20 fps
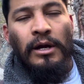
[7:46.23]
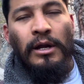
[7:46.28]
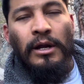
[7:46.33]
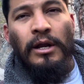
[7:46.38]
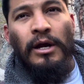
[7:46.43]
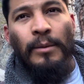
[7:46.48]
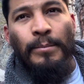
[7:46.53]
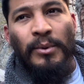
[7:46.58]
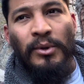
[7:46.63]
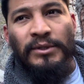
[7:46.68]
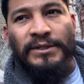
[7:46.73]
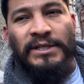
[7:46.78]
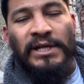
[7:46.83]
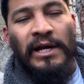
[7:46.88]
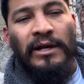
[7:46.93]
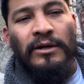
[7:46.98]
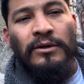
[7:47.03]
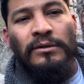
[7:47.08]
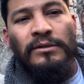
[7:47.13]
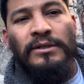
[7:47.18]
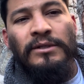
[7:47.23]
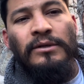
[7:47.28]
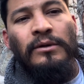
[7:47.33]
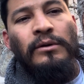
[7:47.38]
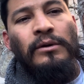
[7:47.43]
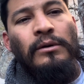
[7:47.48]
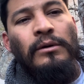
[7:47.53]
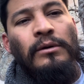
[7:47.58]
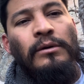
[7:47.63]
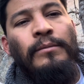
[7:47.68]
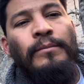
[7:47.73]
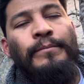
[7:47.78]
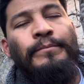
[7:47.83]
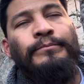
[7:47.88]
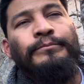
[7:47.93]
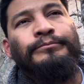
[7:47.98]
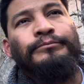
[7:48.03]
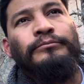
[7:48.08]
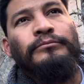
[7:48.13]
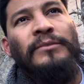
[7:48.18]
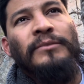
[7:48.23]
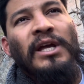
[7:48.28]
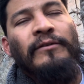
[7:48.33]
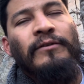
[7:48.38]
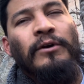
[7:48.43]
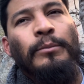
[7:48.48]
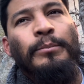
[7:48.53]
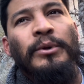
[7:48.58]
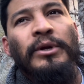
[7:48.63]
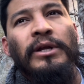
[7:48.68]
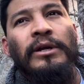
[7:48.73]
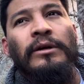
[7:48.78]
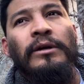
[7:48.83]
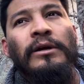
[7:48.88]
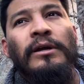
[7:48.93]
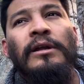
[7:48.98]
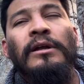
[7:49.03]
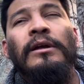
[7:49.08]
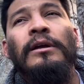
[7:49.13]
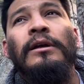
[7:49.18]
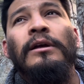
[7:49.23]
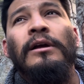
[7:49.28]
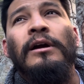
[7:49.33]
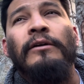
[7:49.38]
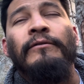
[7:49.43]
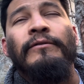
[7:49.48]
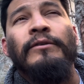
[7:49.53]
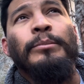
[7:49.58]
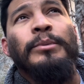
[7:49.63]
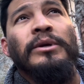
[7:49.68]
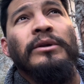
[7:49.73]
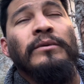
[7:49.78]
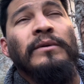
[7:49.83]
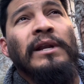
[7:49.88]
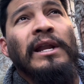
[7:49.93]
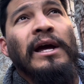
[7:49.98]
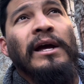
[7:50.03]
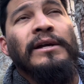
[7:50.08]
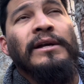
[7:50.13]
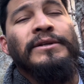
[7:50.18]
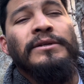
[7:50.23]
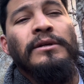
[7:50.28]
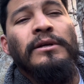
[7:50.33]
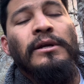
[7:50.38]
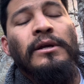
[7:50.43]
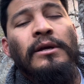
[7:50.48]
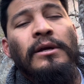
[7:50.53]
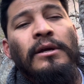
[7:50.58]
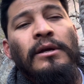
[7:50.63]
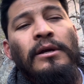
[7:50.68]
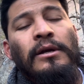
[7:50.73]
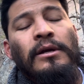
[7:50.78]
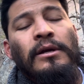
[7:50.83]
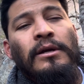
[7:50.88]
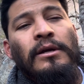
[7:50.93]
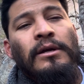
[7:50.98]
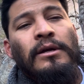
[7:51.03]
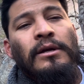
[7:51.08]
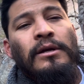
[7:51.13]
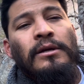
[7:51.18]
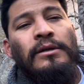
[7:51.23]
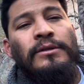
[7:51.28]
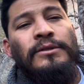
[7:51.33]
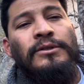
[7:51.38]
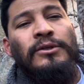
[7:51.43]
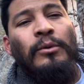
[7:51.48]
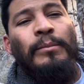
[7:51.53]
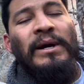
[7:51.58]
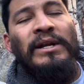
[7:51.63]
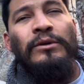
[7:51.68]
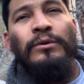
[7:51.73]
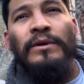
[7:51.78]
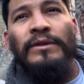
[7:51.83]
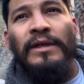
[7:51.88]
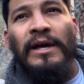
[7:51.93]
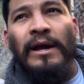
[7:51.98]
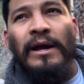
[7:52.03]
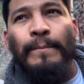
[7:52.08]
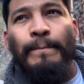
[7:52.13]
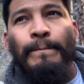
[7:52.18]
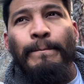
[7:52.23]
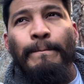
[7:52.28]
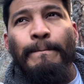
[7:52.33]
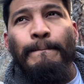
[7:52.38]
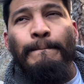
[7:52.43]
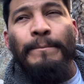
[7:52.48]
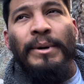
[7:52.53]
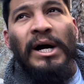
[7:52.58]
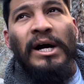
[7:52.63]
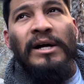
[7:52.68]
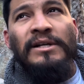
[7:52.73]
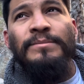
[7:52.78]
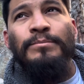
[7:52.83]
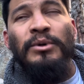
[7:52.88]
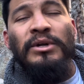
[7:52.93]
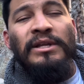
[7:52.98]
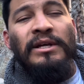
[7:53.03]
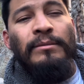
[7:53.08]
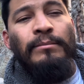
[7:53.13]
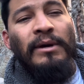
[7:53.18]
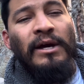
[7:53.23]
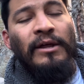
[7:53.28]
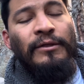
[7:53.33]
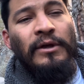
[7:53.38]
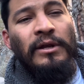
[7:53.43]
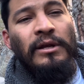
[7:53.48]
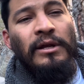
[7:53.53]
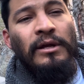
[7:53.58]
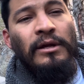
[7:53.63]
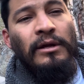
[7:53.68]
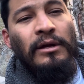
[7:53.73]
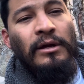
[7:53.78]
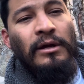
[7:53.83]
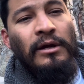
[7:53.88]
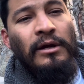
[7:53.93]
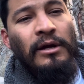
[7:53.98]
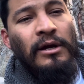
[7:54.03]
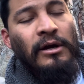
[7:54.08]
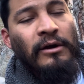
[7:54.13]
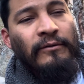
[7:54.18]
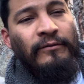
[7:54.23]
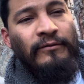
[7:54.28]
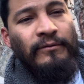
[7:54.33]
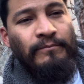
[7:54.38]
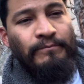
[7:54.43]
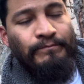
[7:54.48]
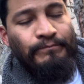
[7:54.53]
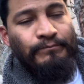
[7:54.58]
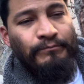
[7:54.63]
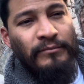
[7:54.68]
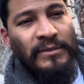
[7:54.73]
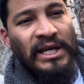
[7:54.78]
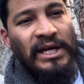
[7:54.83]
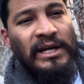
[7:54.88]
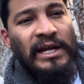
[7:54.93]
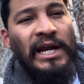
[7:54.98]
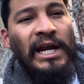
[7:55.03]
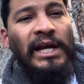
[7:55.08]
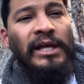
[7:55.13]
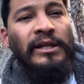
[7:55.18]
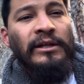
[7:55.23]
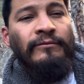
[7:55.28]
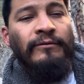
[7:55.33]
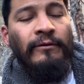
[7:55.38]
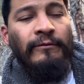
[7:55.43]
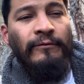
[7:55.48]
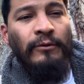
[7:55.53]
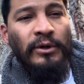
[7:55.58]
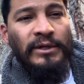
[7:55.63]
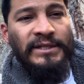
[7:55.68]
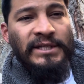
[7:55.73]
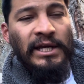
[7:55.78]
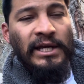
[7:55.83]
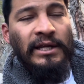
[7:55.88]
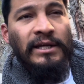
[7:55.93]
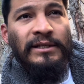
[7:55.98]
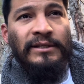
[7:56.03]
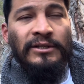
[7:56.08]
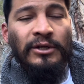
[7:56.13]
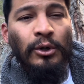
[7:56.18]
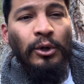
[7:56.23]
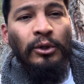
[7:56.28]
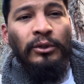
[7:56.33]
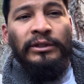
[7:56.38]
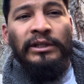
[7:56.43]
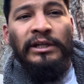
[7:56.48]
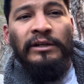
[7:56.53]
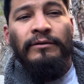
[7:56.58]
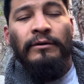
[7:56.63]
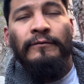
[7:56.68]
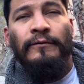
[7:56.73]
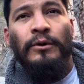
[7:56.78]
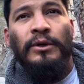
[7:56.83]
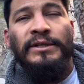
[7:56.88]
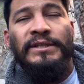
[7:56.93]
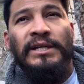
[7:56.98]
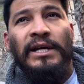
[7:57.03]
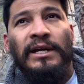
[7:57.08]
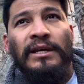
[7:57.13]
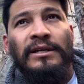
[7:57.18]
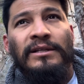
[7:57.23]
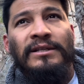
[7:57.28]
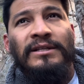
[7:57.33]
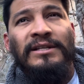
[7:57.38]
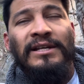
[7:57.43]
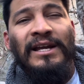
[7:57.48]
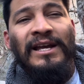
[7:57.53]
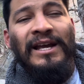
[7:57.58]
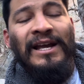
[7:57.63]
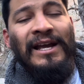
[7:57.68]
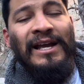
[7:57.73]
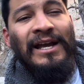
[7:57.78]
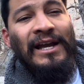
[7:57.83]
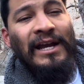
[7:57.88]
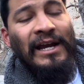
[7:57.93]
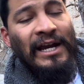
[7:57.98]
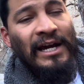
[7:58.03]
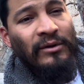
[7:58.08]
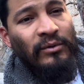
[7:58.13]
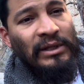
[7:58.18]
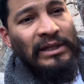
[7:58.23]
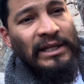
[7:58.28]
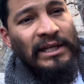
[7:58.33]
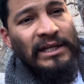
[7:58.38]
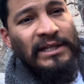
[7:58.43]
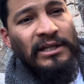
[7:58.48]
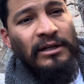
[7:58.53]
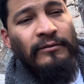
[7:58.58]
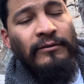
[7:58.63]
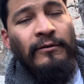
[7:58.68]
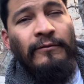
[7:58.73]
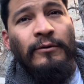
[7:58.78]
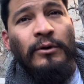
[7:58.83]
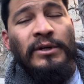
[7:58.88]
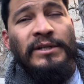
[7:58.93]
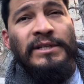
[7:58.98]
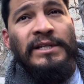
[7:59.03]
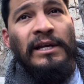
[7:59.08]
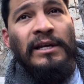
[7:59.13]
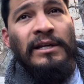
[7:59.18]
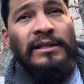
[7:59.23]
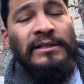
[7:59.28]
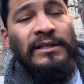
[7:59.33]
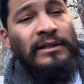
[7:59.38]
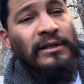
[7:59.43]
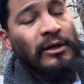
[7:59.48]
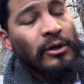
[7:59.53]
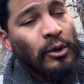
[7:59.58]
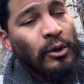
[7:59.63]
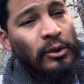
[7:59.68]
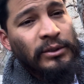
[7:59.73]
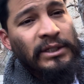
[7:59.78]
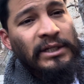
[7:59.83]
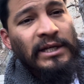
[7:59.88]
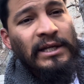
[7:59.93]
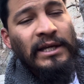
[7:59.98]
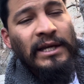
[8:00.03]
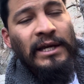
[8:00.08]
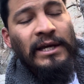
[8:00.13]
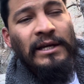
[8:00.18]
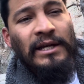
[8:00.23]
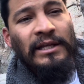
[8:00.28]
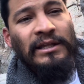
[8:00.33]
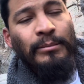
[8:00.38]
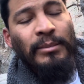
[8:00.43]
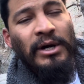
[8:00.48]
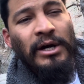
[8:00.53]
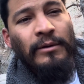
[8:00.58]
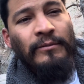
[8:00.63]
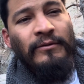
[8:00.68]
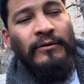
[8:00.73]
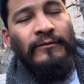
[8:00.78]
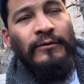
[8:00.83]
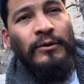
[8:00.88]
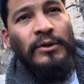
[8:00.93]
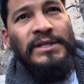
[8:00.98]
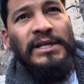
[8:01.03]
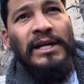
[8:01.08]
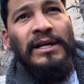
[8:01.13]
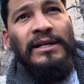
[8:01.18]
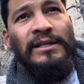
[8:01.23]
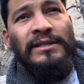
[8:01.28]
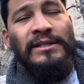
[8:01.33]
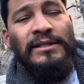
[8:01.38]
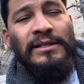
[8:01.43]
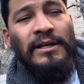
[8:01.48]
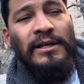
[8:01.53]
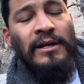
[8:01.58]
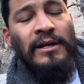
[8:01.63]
couple of cycles, so I felt pretty good. I feel pretty relaxed. So by doing that box breathing method of inhaling for 4 seconds, holding it for 4 seconds, and releasing it for 4 seconds, and then holding it again at the bottom for 4 seconds,